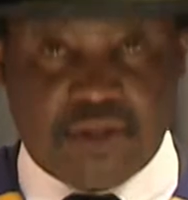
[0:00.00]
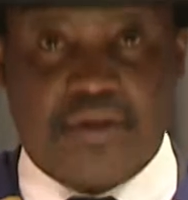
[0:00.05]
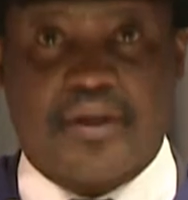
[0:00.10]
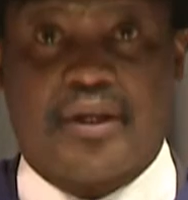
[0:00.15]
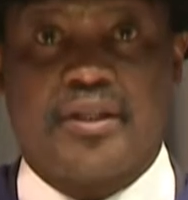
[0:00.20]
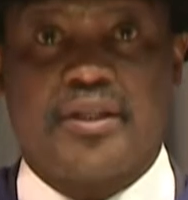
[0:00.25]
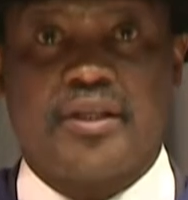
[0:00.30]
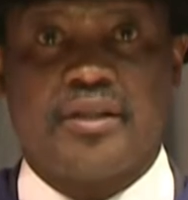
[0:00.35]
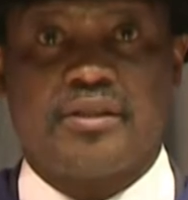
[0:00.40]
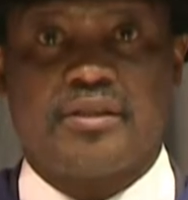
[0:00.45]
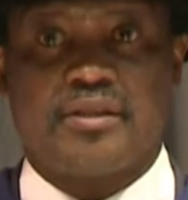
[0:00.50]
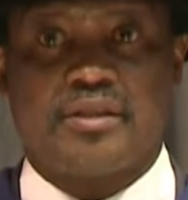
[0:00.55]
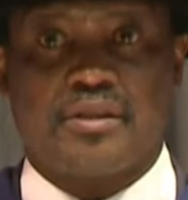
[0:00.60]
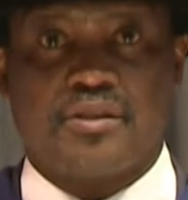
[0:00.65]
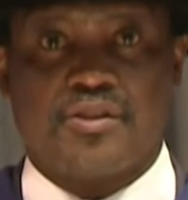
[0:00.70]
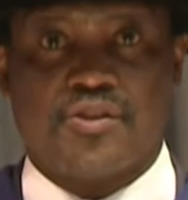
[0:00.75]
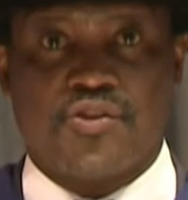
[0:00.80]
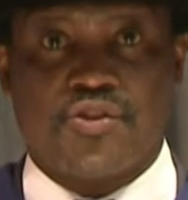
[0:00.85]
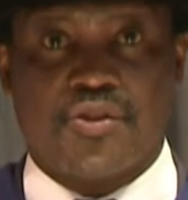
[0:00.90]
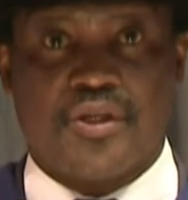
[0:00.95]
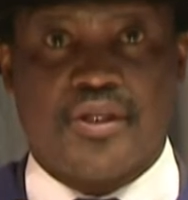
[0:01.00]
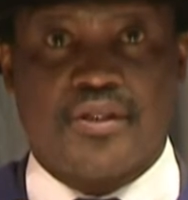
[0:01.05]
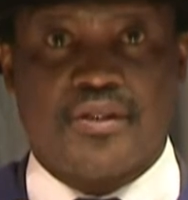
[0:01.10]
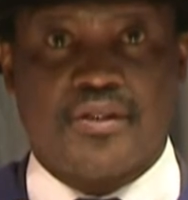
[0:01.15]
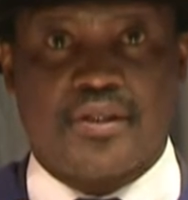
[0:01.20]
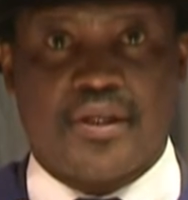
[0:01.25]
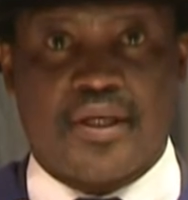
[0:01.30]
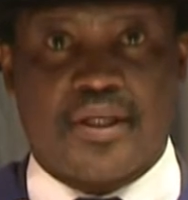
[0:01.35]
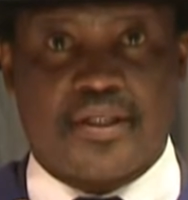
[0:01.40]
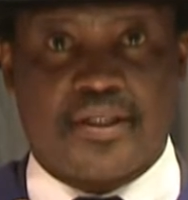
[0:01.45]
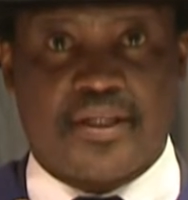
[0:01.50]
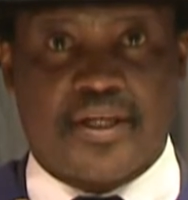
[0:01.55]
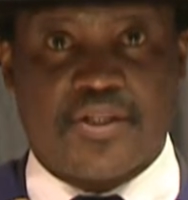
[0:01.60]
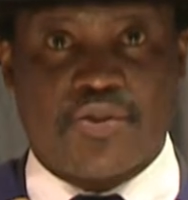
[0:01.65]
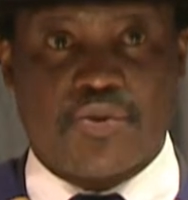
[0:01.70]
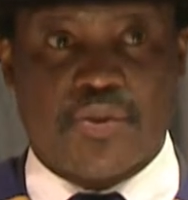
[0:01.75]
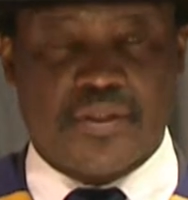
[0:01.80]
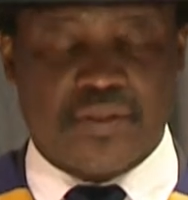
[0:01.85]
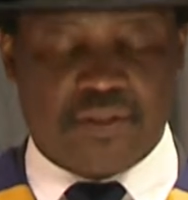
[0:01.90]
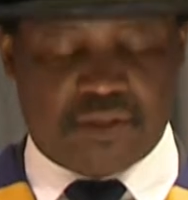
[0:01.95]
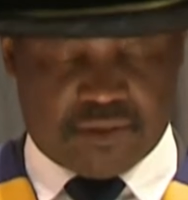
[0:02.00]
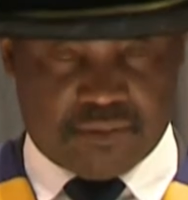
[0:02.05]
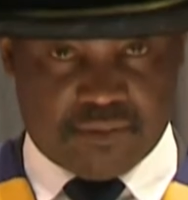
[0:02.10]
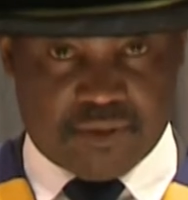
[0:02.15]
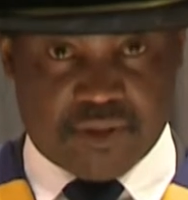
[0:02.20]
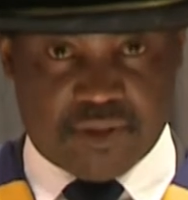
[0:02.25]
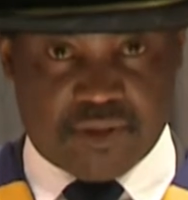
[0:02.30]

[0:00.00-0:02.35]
Greetings, students and graduates,